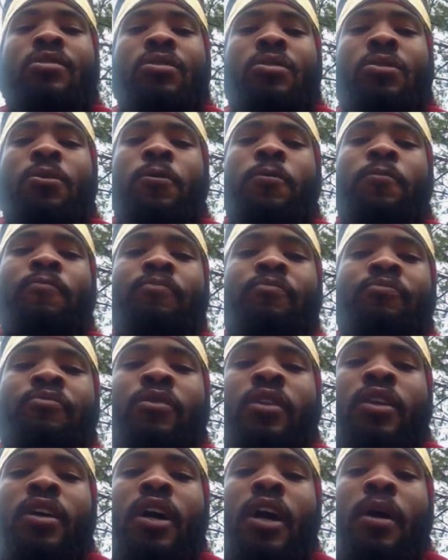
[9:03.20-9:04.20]
to
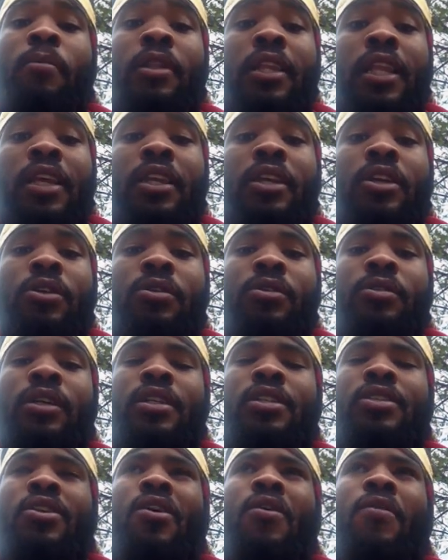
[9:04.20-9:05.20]
a millennial?
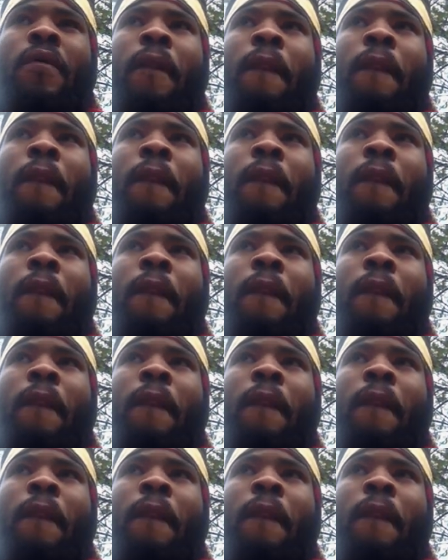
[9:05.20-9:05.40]
It's all